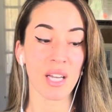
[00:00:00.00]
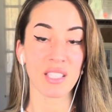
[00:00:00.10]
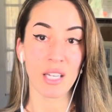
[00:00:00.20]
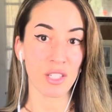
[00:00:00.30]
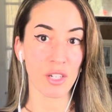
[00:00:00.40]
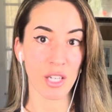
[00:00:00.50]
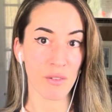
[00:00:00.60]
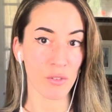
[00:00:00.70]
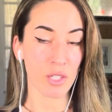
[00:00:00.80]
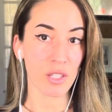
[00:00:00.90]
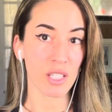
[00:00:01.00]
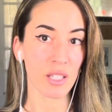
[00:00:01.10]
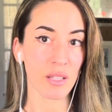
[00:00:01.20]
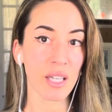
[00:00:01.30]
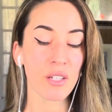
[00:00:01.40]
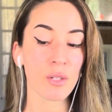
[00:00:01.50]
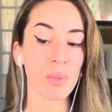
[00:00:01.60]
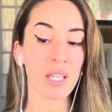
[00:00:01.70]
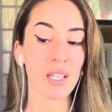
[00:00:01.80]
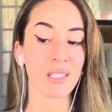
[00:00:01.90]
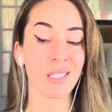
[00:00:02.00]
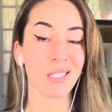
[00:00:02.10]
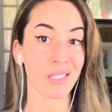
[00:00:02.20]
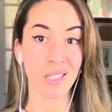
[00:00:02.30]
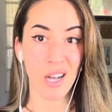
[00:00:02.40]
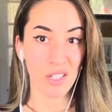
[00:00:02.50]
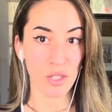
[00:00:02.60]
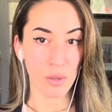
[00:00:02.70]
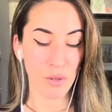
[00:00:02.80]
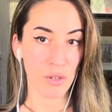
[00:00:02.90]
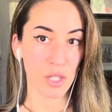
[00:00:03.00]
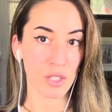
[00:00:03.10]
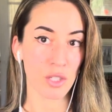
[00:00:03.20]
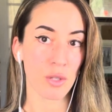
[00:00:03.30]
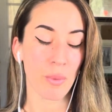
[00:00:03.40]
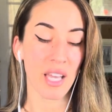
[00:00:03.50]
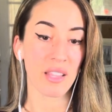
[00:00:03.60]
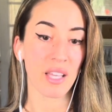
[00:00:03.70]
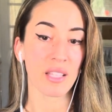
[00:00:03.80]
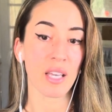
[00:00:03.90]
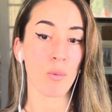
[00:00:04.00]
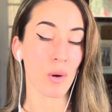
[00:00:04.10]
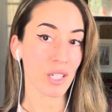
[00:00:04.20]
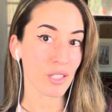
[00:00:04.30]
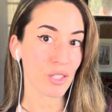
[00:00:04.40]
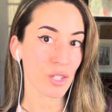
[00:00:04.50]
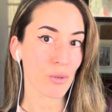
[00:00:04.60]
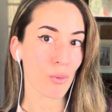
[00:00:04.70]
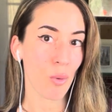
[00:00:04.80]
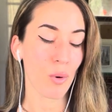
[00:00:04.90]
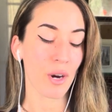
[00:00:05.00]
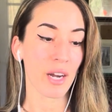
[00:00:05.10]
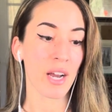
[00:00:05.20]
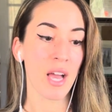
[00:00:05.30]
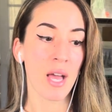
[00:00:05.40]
a secondary infertility later because it doesn't actually reverse the way that they want it to, or